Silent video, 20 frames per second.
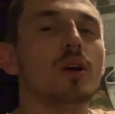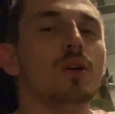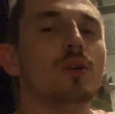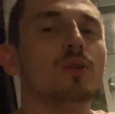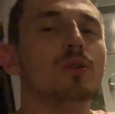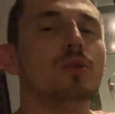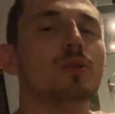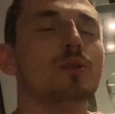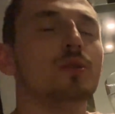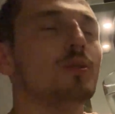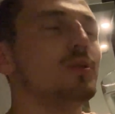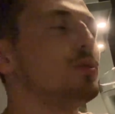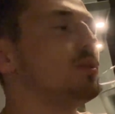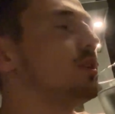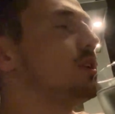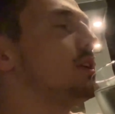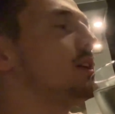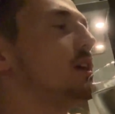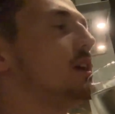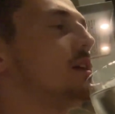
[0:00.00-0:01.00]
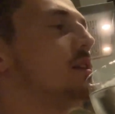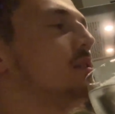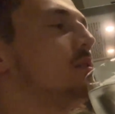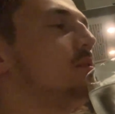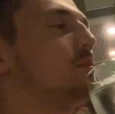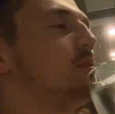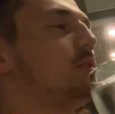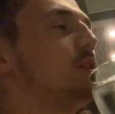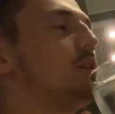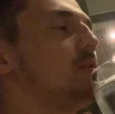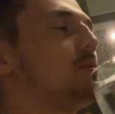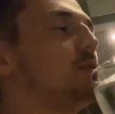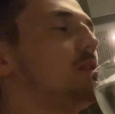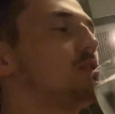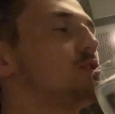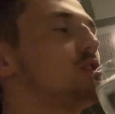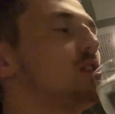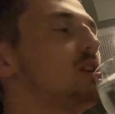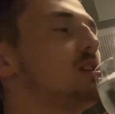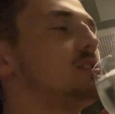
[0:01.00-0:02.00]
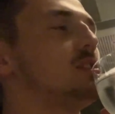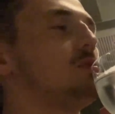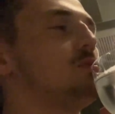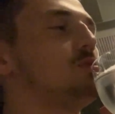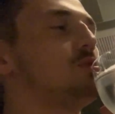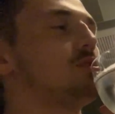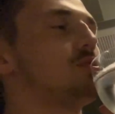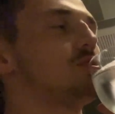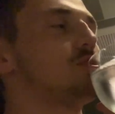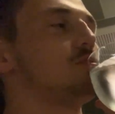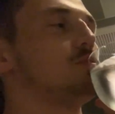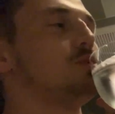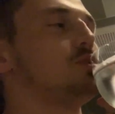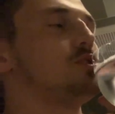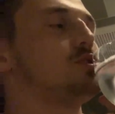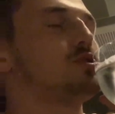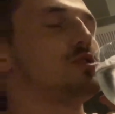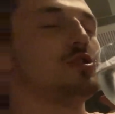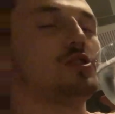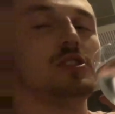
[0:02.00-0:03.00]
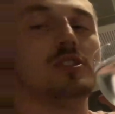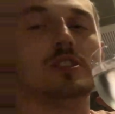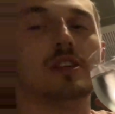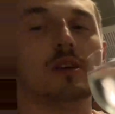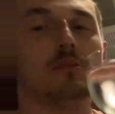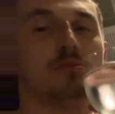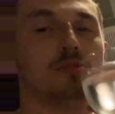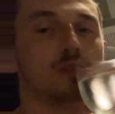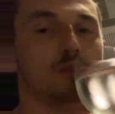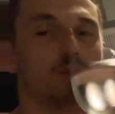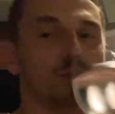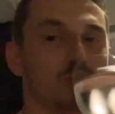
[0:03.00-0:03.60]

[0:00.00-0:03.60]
Oh yeah. We're not cheersing, we're just touching tips.